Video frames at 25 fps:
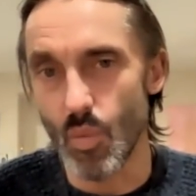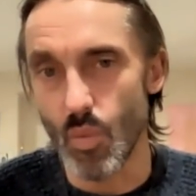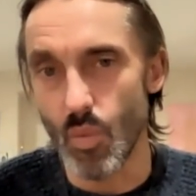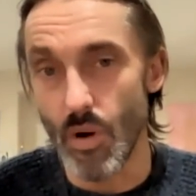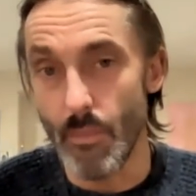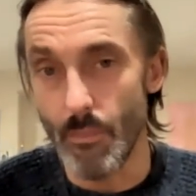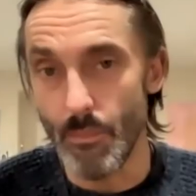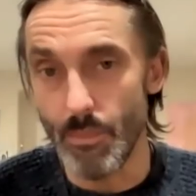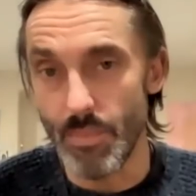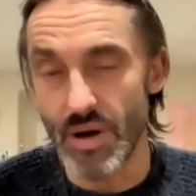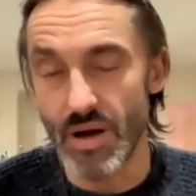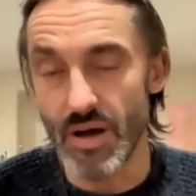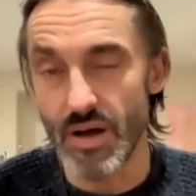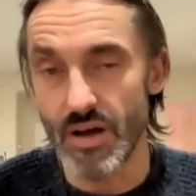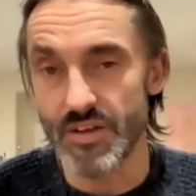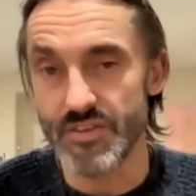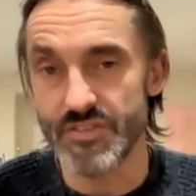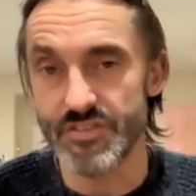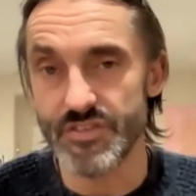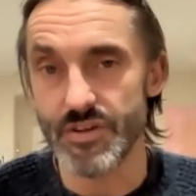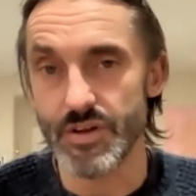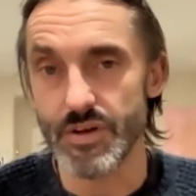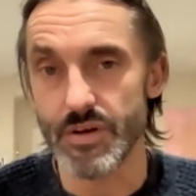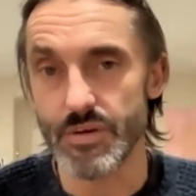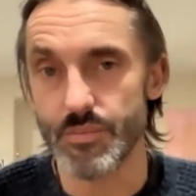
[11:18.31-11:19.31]
One
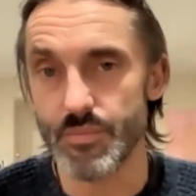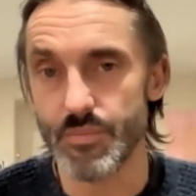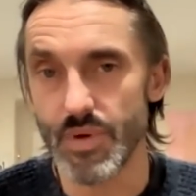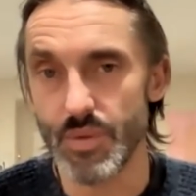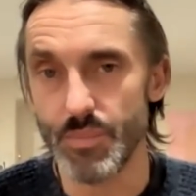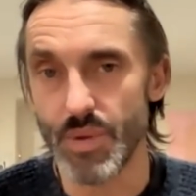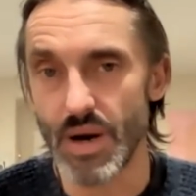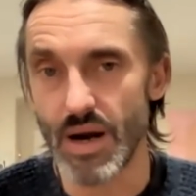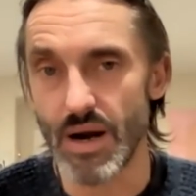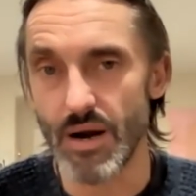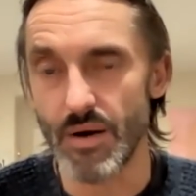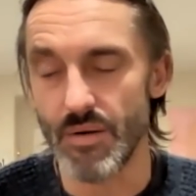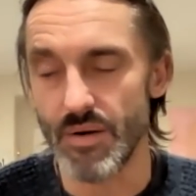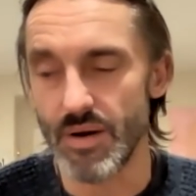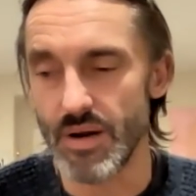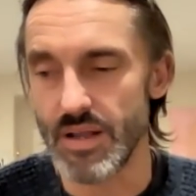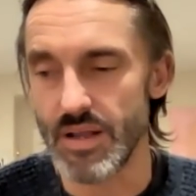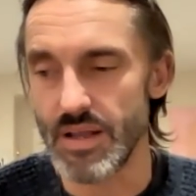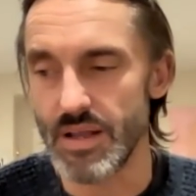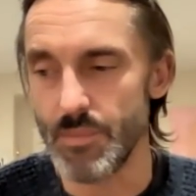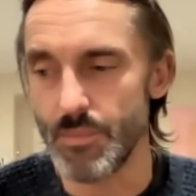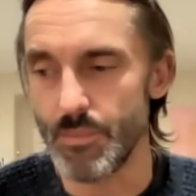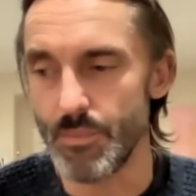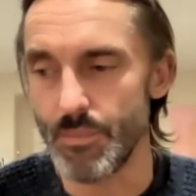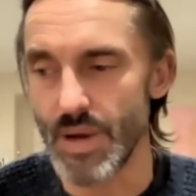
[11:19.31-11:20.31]
person
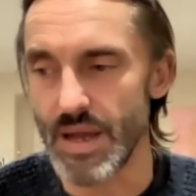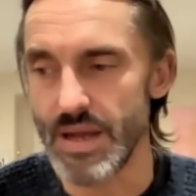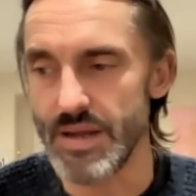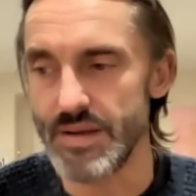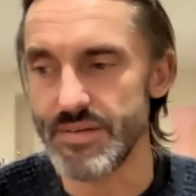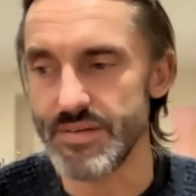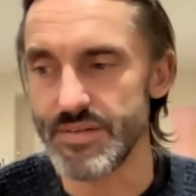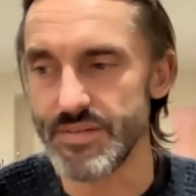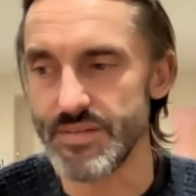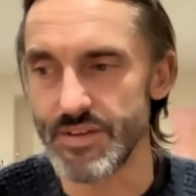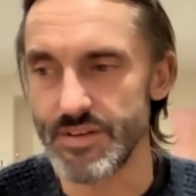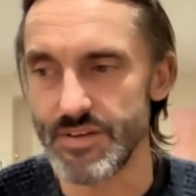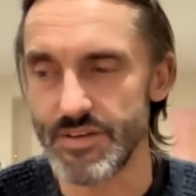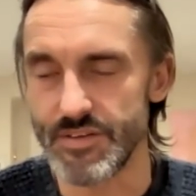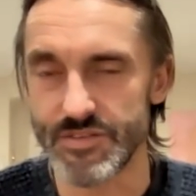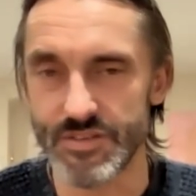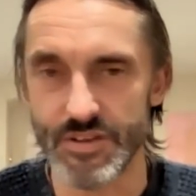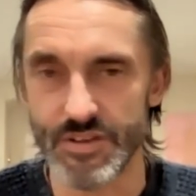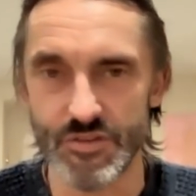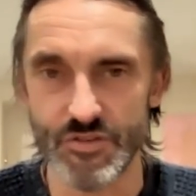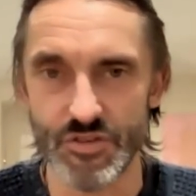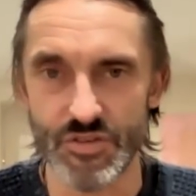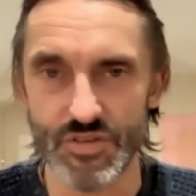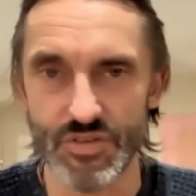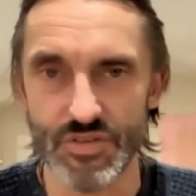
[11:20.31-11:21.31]
apparently made the
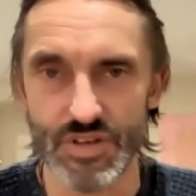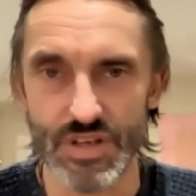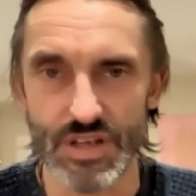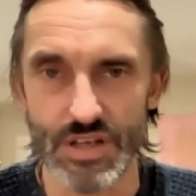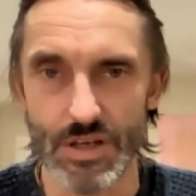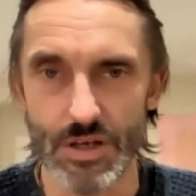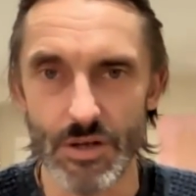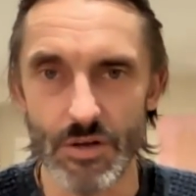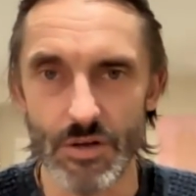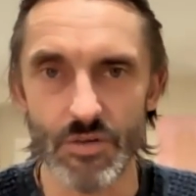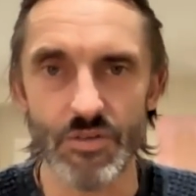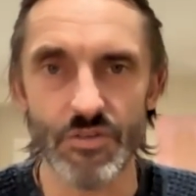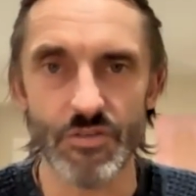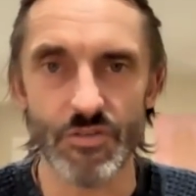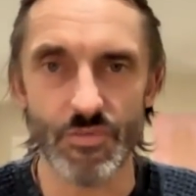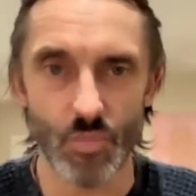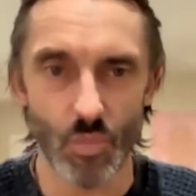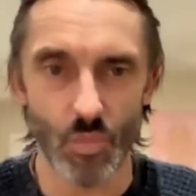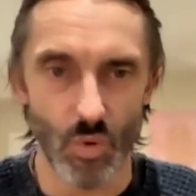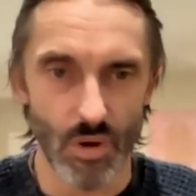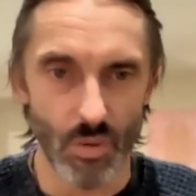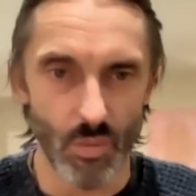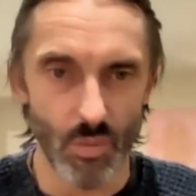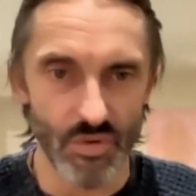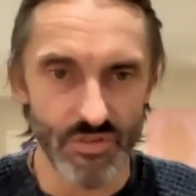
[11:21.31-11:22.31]
decision to use
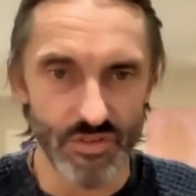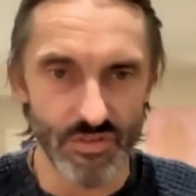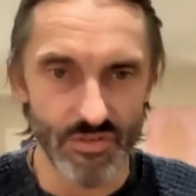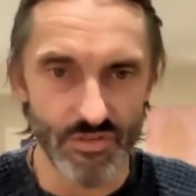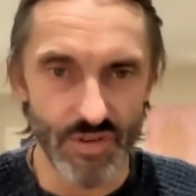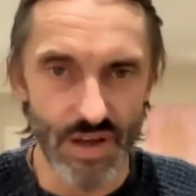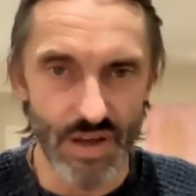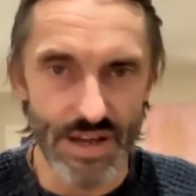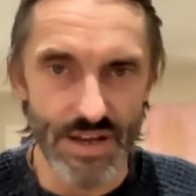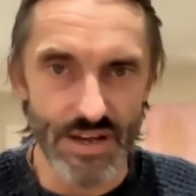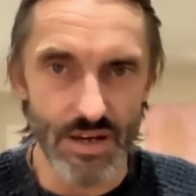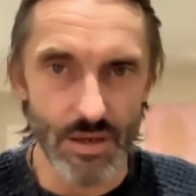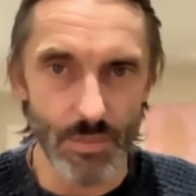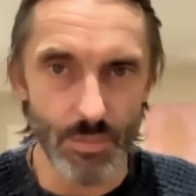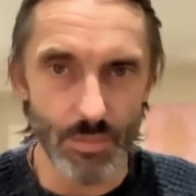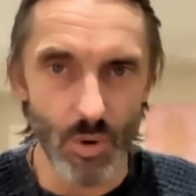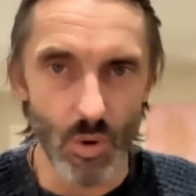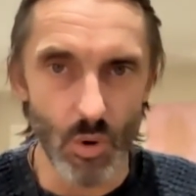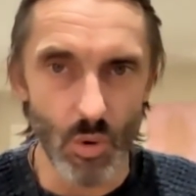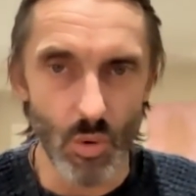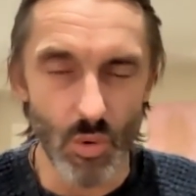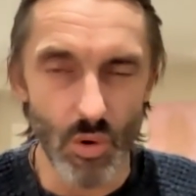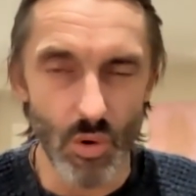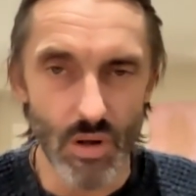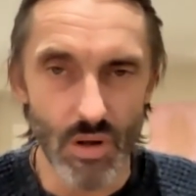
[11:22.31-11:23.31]
what was
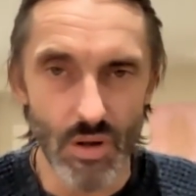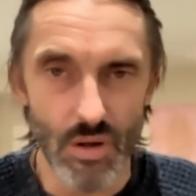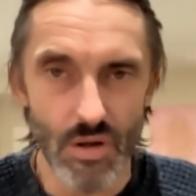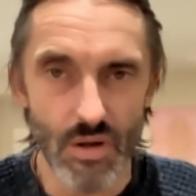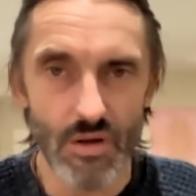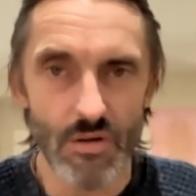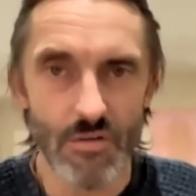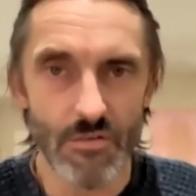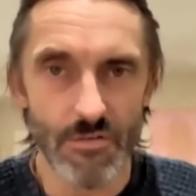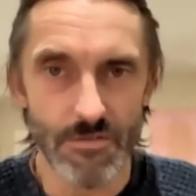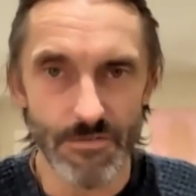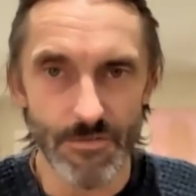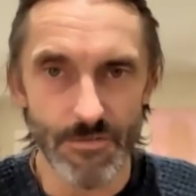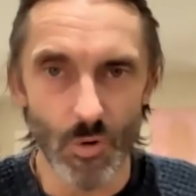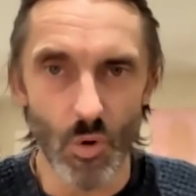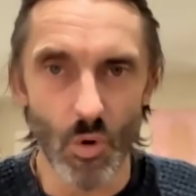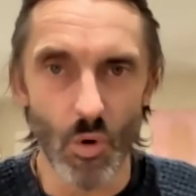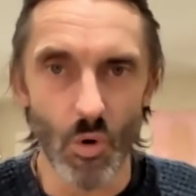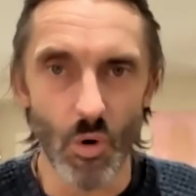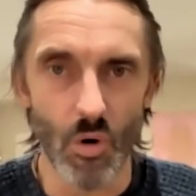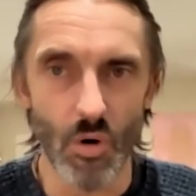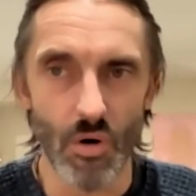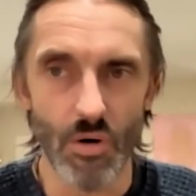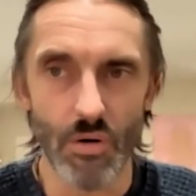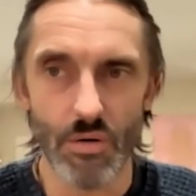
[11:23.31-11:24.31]
available
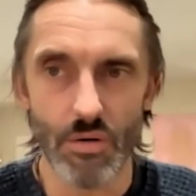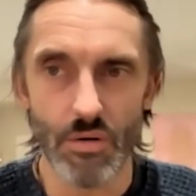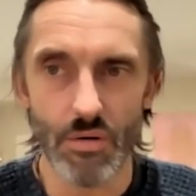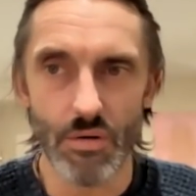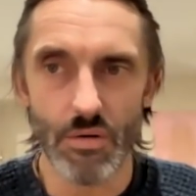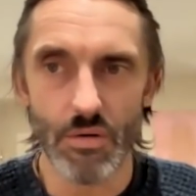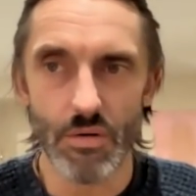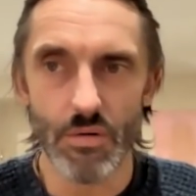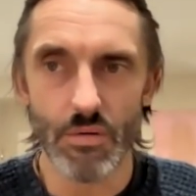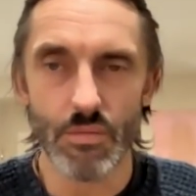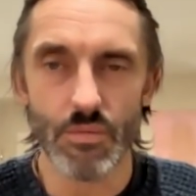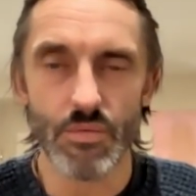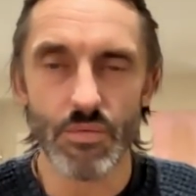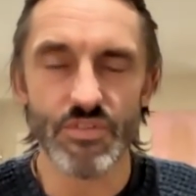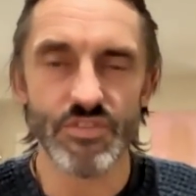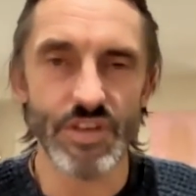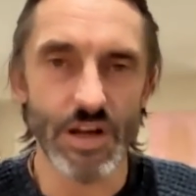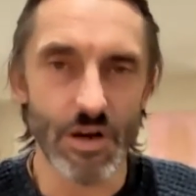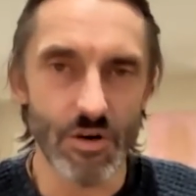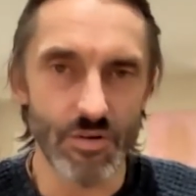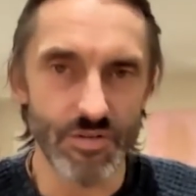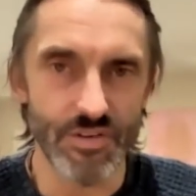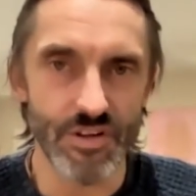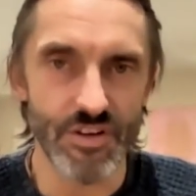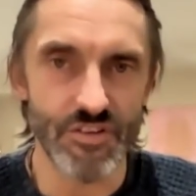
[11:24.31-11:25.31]
for
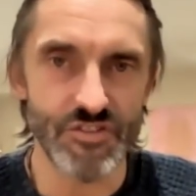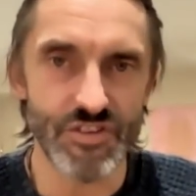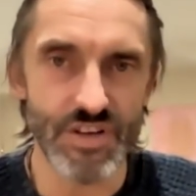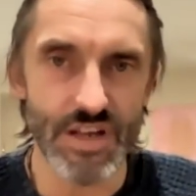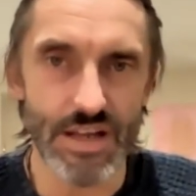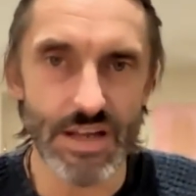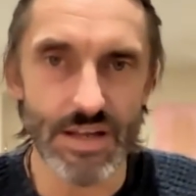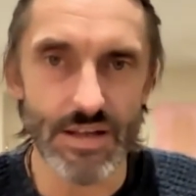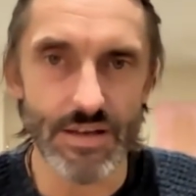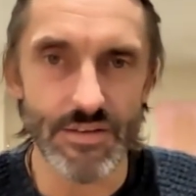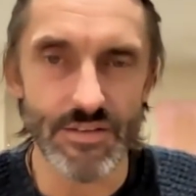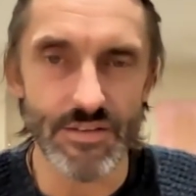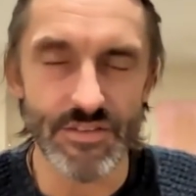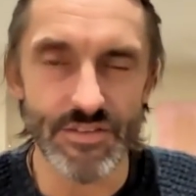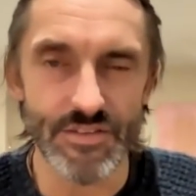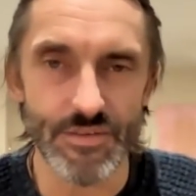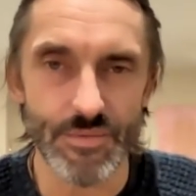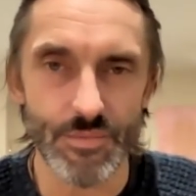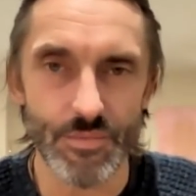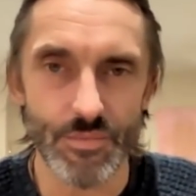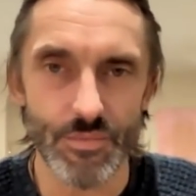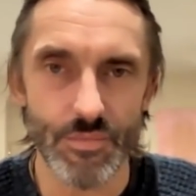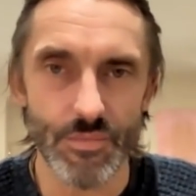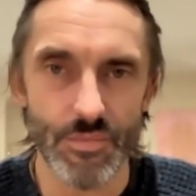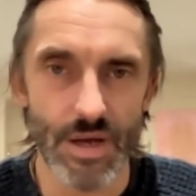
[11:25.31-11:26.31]
selfish needs.
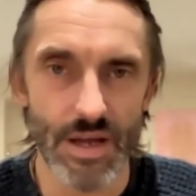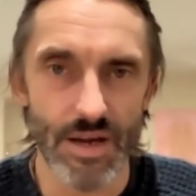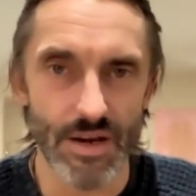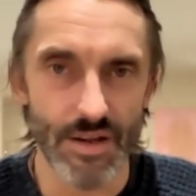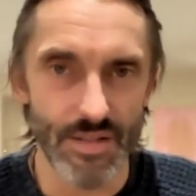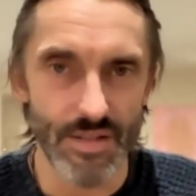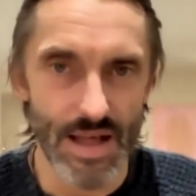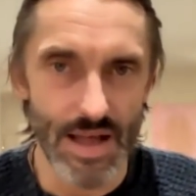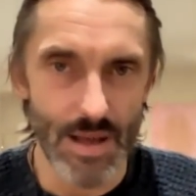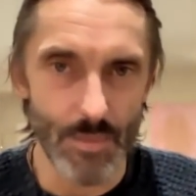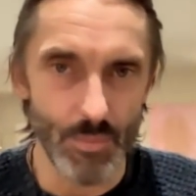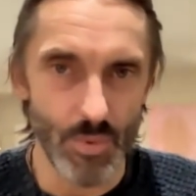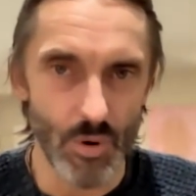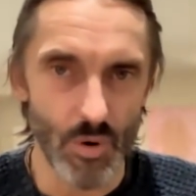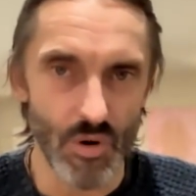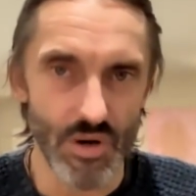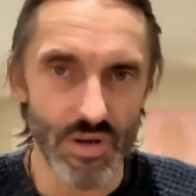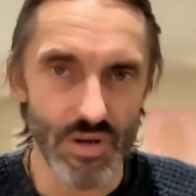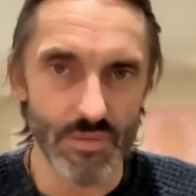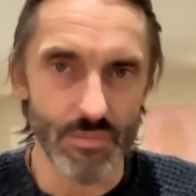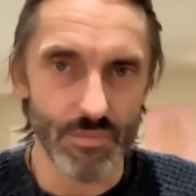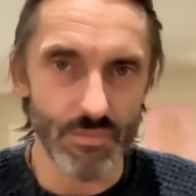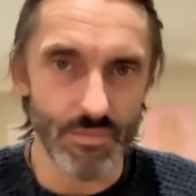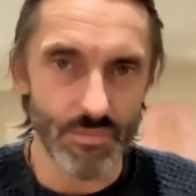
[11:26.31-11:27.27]
And at that point,